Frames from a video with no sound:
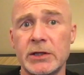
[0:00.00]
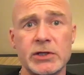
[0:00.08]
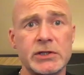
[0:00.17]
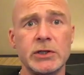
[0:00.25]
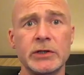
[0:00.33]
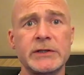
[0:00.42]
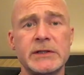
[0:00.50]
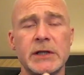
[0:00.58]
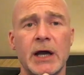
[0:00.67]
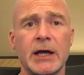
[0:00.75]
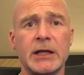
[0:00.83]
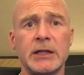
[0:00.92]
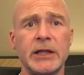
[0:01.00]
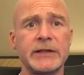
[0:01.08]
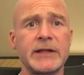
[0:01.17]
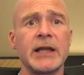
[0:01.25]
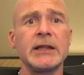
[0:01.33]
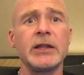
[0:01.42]
just
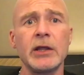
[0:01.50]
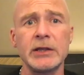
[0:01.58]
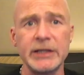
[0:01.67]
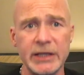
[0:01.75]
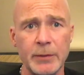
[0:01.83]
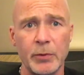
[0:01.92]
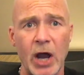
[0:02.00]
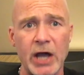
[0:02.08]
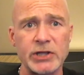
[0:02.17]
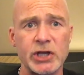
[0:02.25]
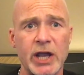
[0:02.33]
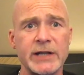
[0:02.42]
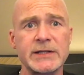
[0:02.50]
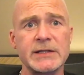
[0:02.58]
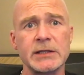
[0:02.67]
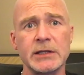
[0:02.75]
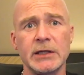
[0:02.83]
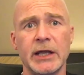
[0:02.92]
clicked on the Leak
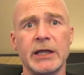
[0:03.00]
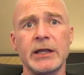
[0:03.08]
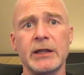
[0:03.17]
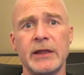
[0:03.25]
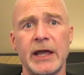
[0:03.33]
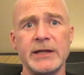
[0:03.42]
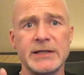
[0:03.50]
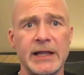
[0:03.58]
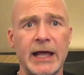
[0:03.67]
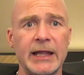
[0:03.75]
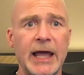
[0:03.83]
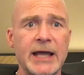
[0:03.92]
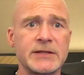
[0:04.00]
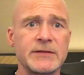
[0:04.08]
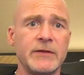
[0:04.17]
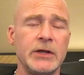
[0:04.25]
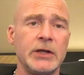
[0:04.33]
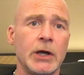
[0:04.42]
Project link that is in that last
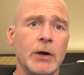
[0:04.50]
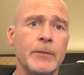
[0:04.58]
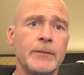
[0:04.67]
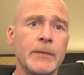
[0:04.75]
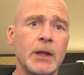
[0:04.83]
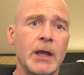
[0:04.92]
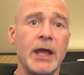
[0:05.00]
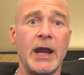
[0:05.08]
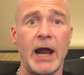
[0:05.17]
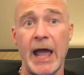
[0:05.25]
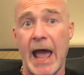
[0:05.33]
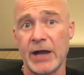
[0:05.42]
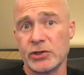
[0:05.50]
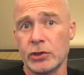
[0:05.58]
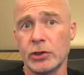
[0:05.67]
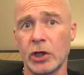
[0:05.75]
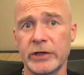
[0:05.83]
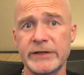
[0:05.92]
video, and I
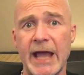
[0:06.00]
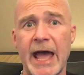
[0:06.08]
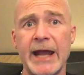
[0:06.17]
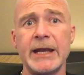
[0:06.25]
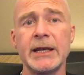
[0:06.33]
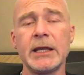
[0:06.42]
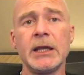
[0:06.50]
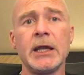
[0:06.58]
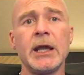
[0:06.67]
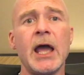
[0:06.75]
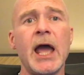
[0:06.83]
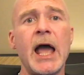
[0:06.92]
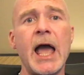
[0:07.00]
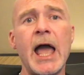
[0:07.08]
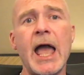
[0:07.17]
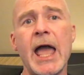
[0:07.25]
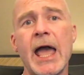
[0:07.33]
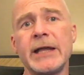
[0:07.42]
actually looked at it.
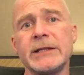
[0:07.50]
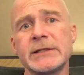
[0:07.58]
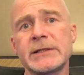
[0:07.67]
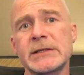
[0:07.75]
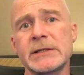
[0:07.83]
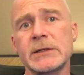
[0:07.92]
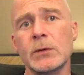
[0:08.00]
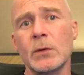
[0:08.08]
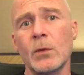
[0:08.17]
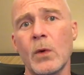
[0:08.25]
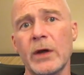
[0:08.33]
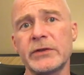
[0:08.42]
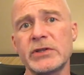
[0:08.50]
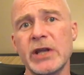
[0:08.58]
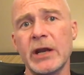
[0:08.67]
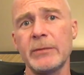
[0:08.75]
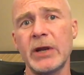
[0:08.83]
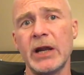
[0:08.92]
And what the
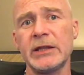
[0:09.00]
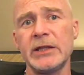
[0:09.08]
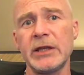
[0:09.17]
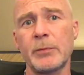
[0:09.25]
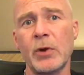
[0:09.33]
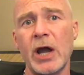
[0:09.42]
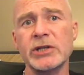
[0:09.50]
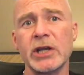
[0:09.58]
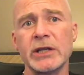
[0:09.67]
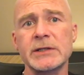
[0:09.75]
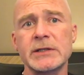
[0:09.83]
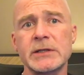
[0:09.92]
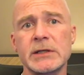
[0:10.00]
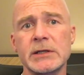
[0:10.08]
gentleman on Leak Project